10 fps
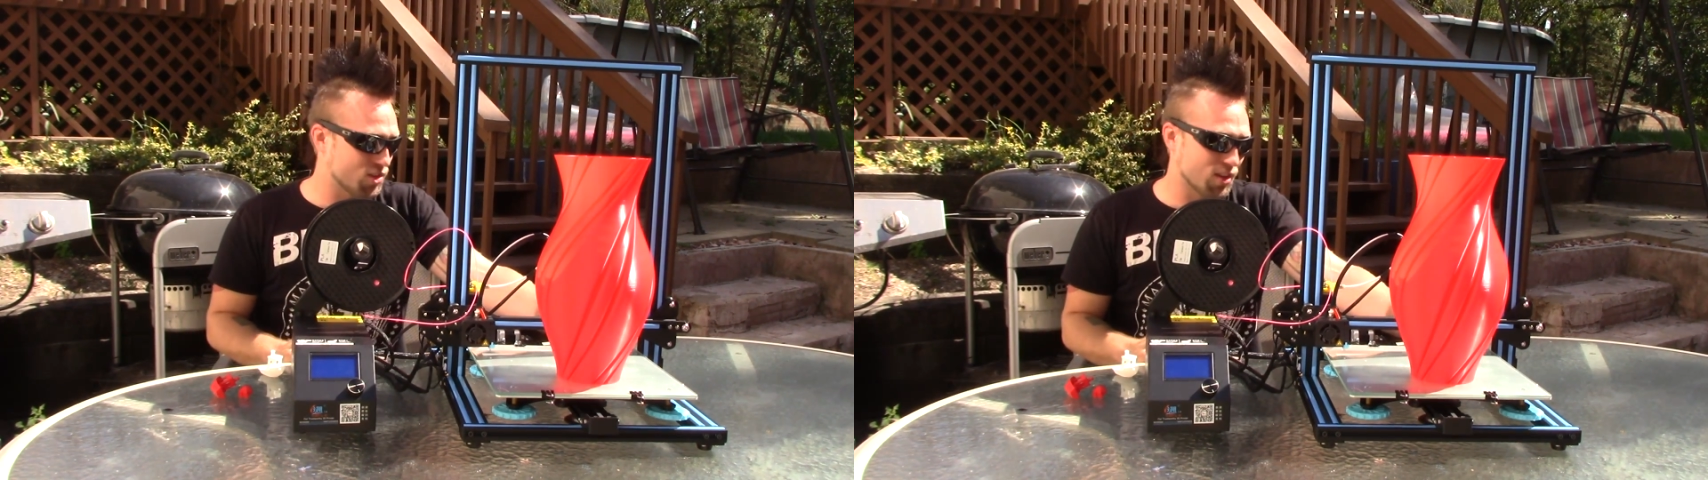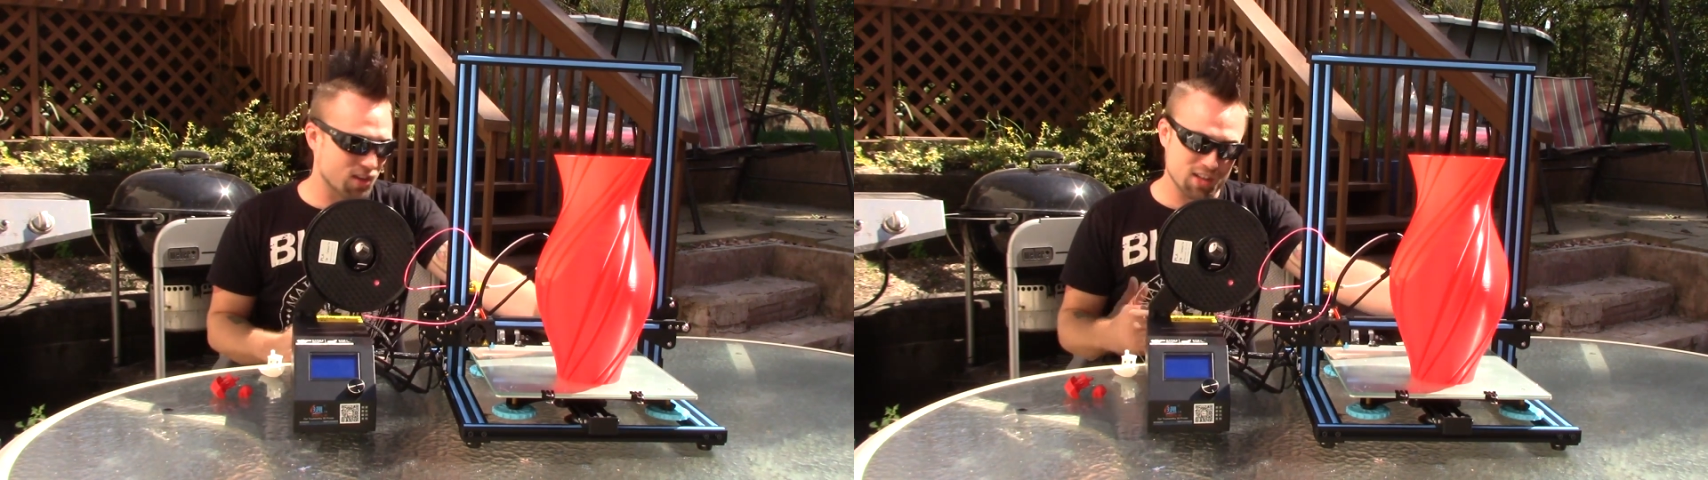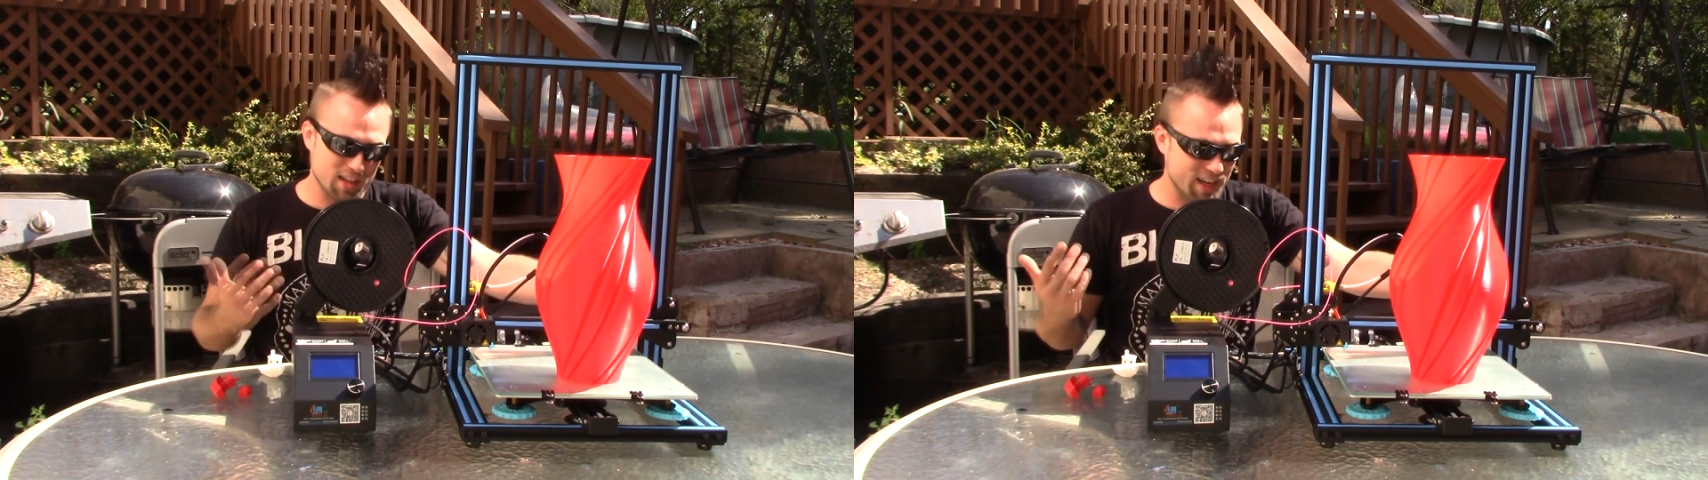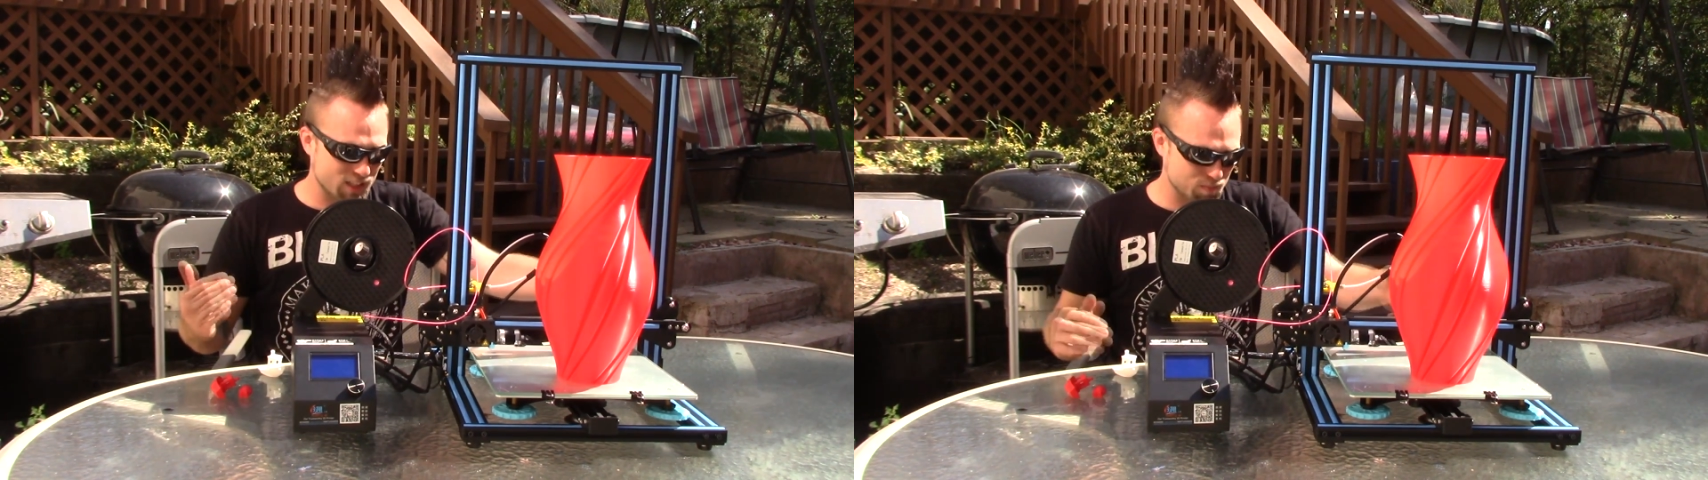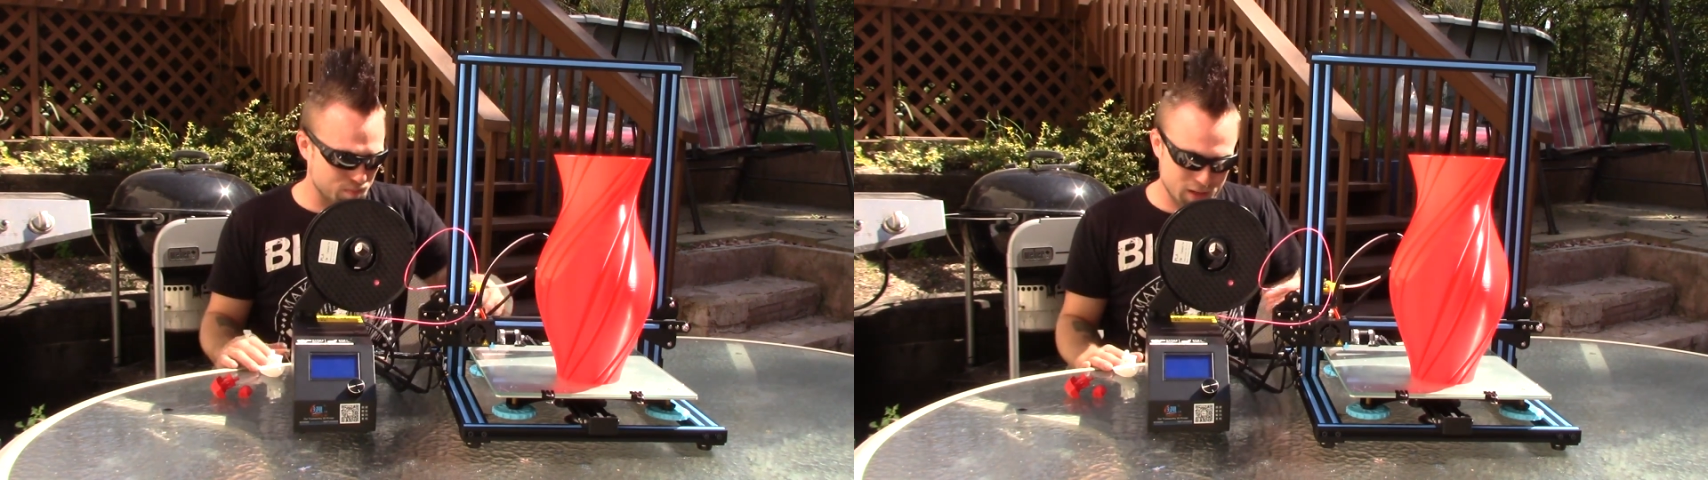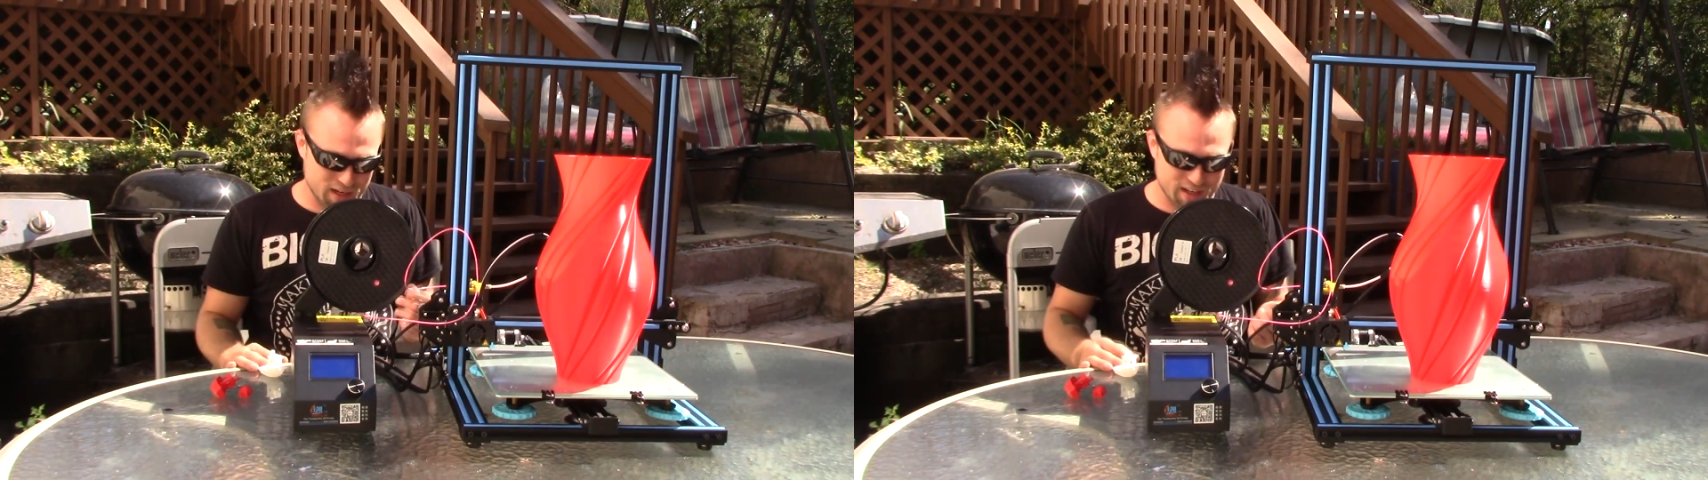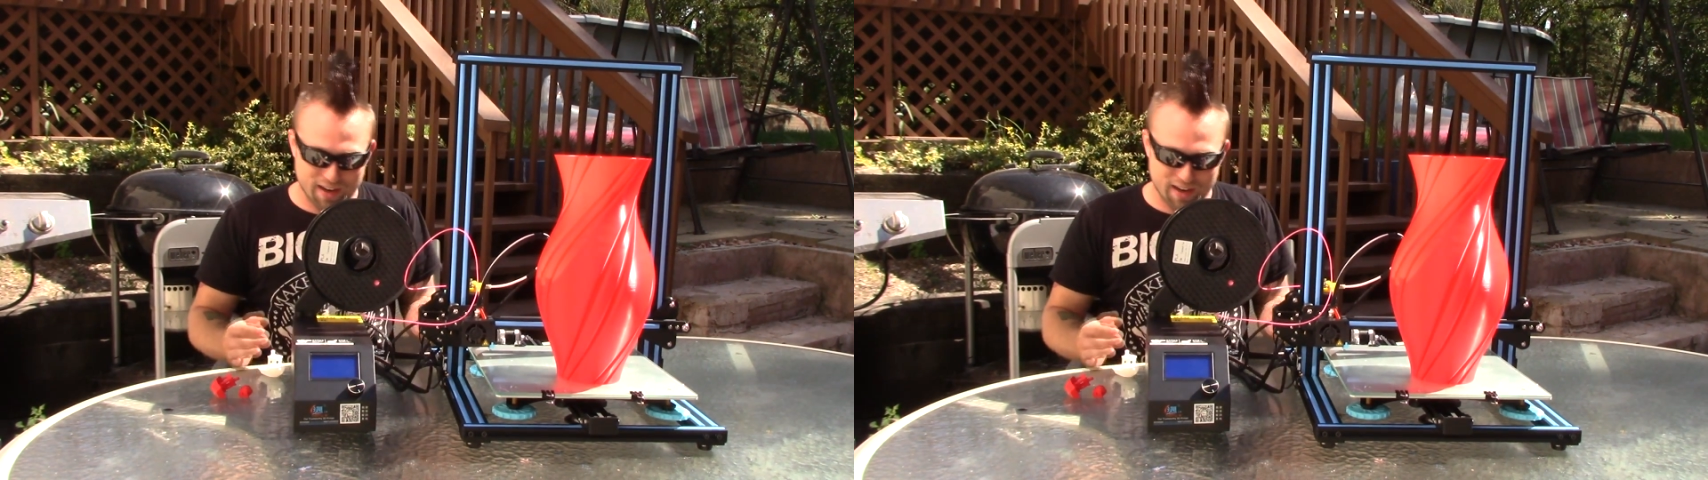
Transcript: the glass bed,